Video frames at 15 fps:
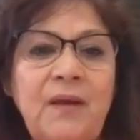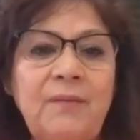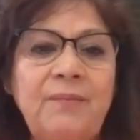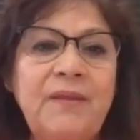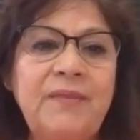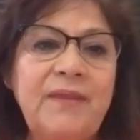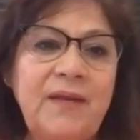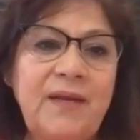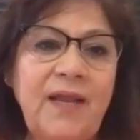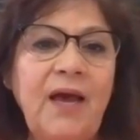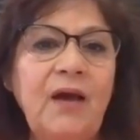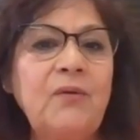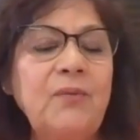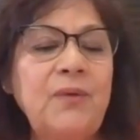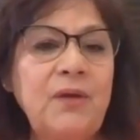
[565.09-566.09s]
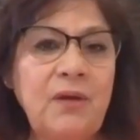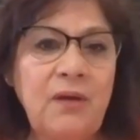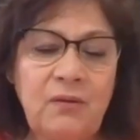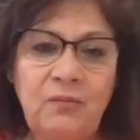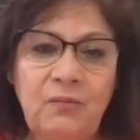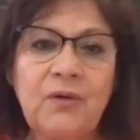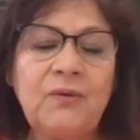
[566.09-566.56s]
but that how do we
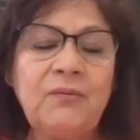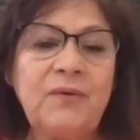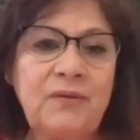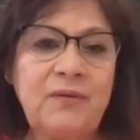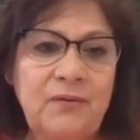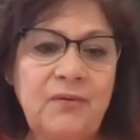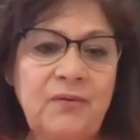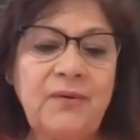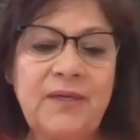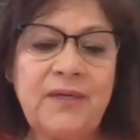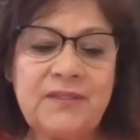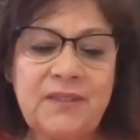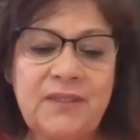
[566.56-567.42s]
all work through it,